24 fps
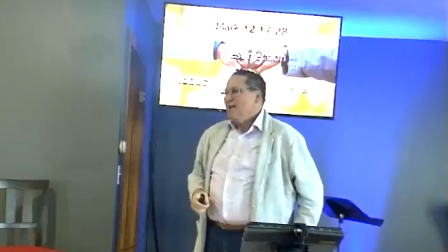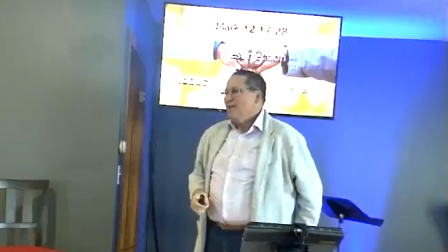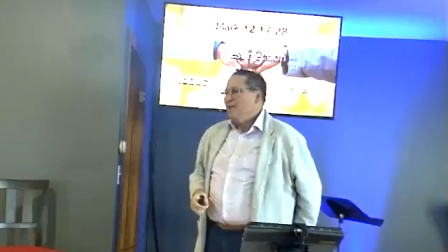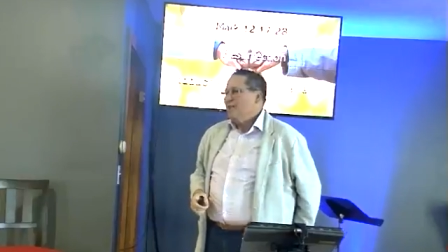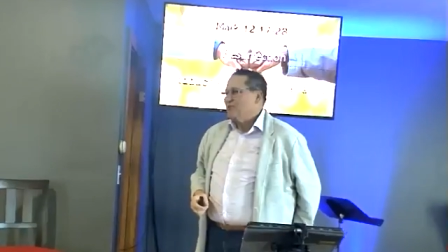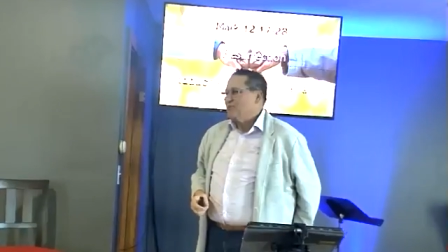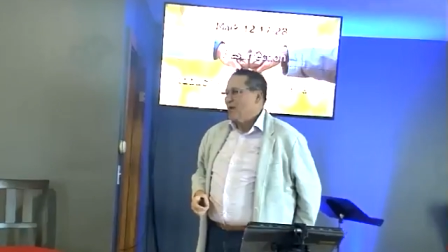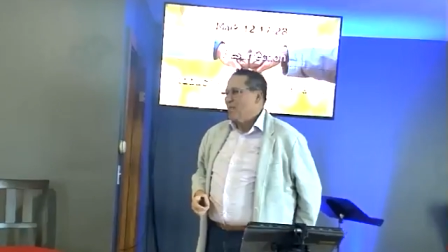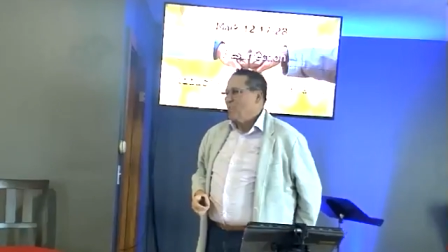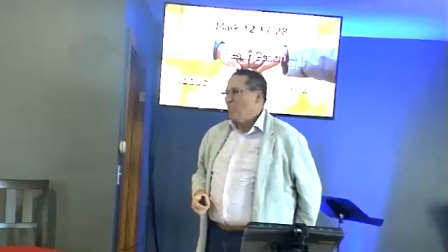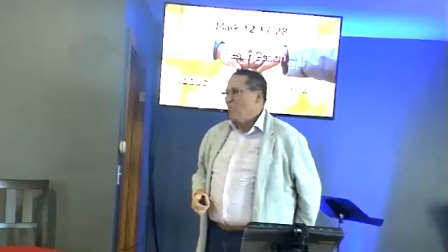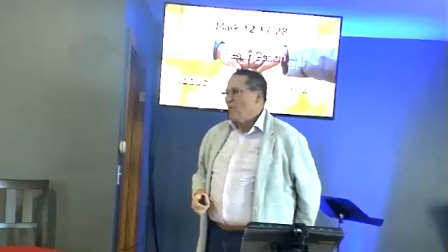in
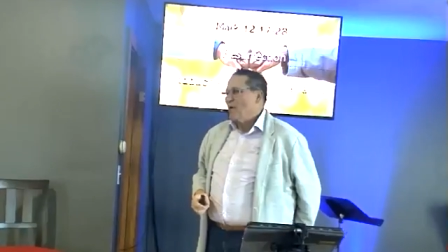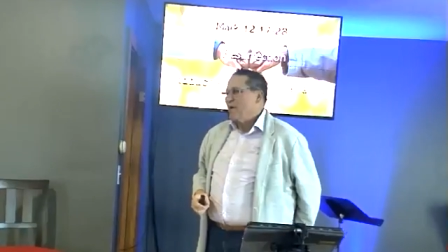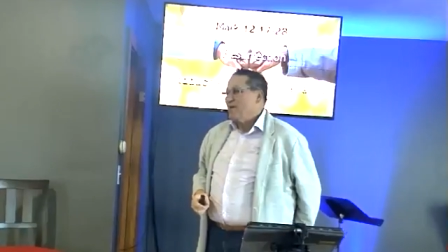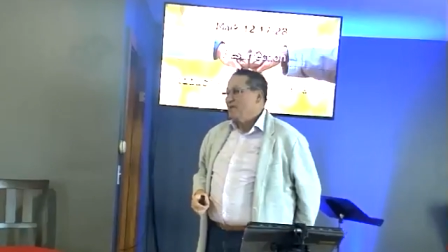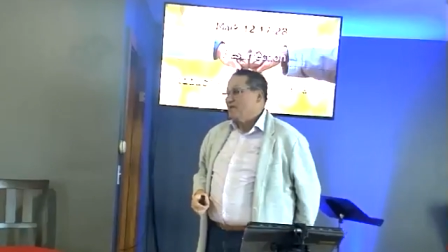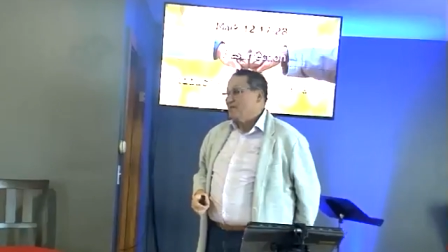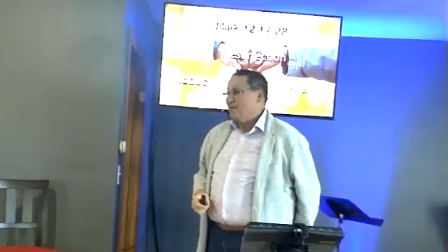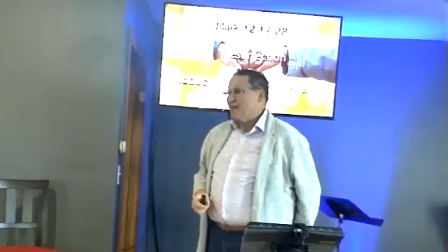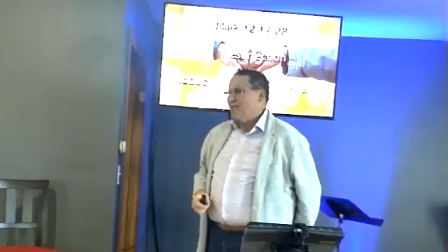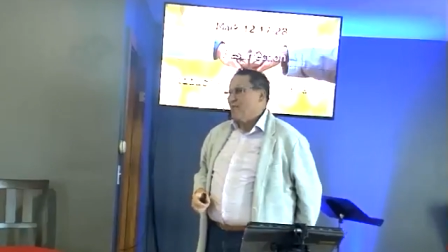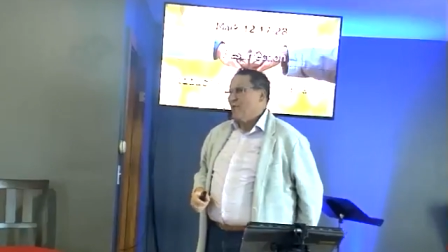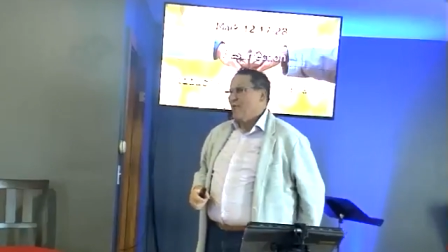some way,
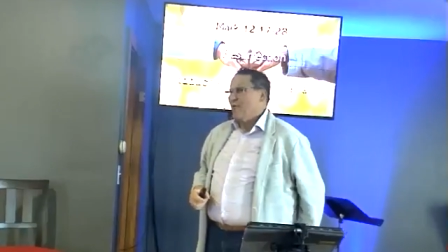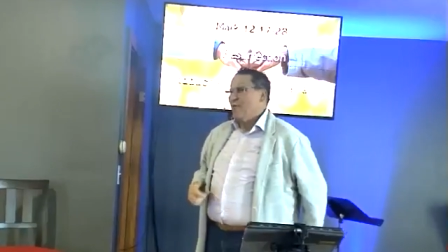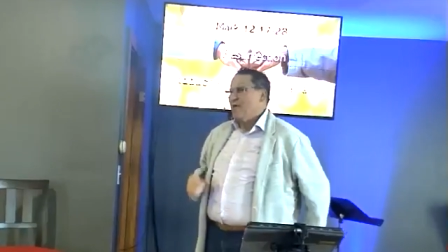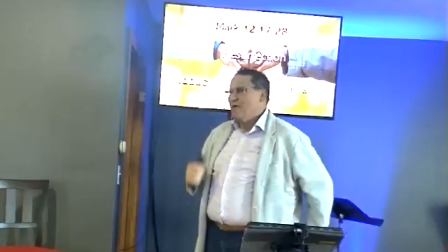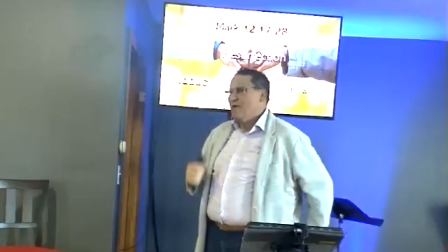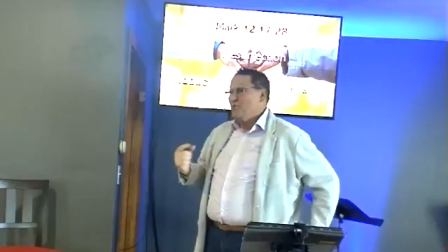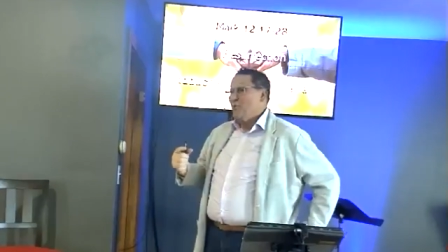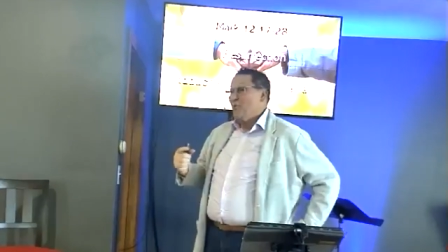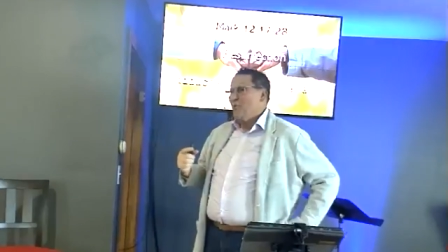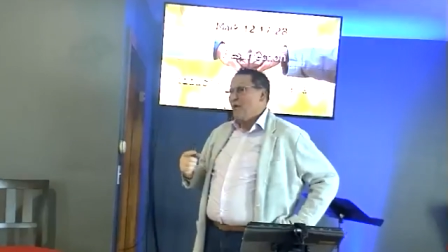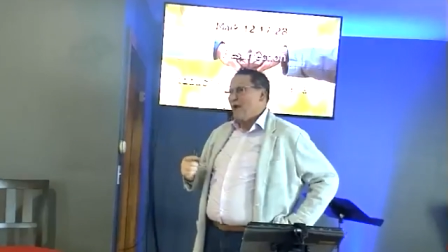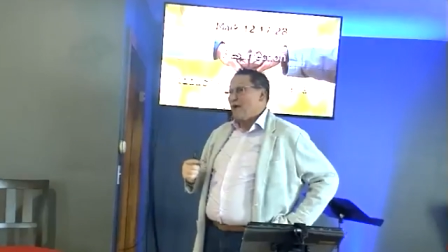say there
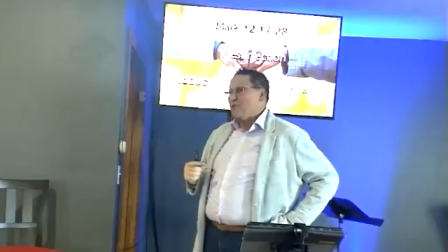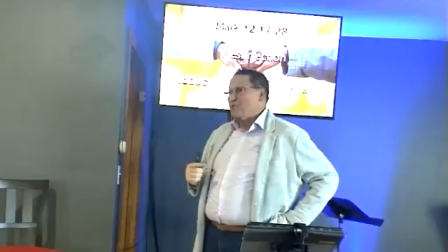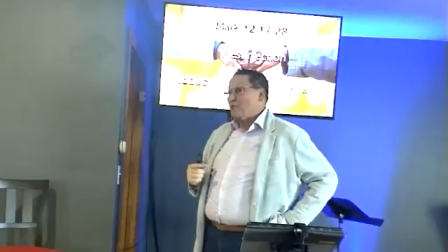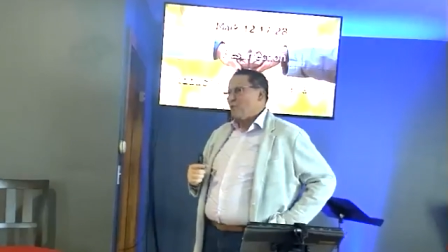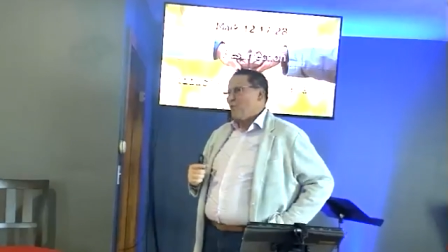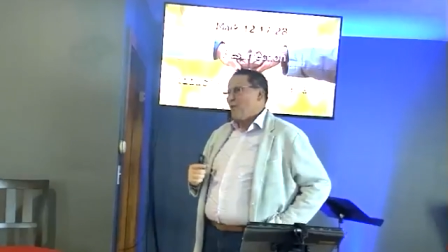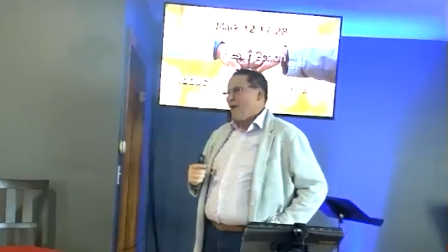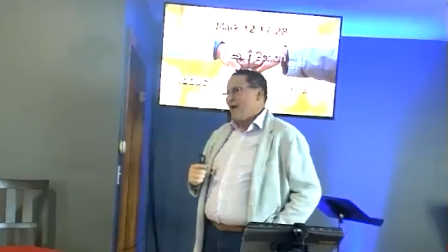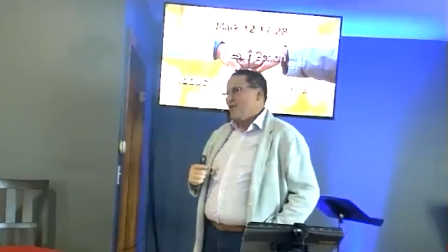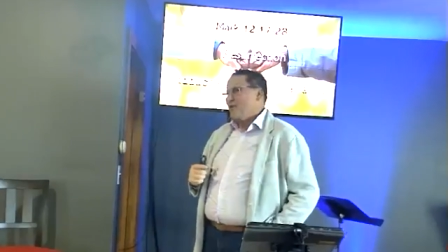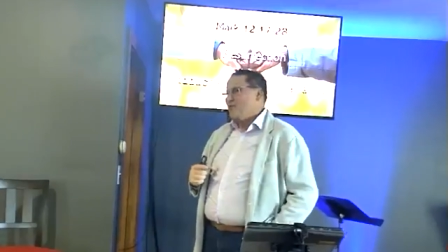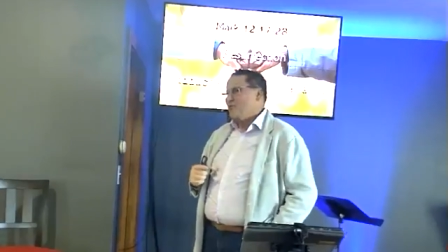is a
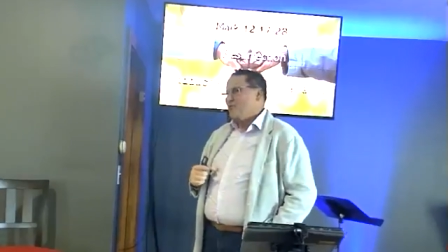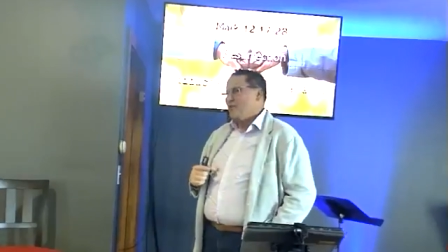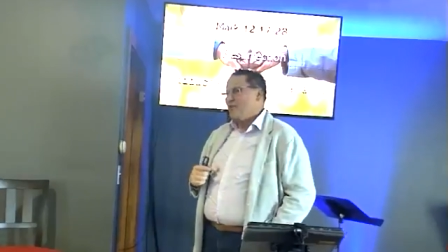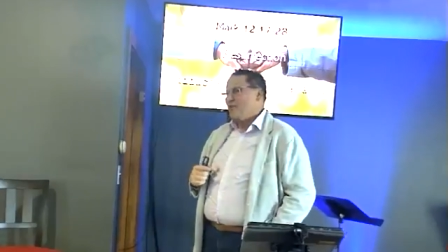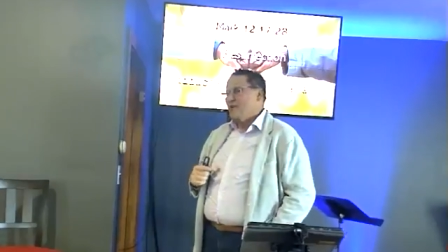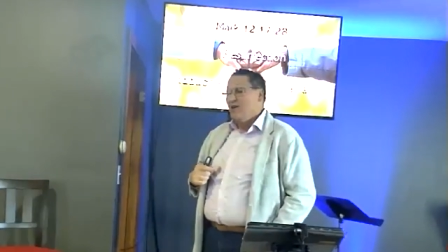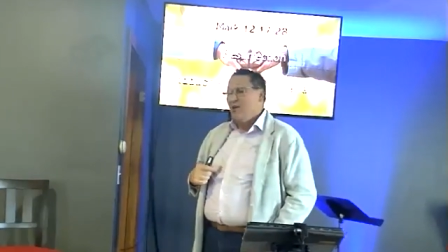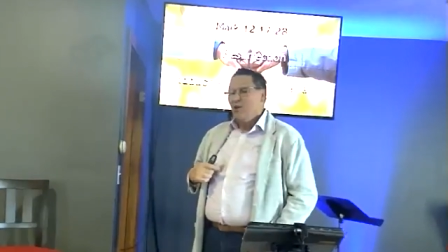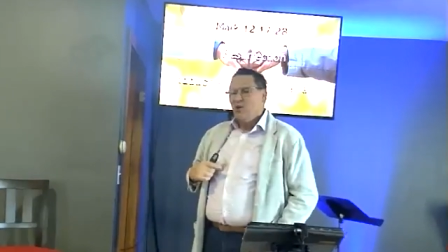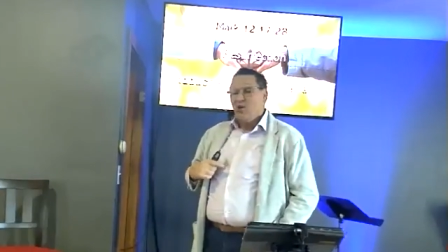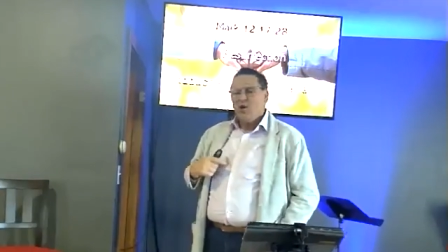resurrection,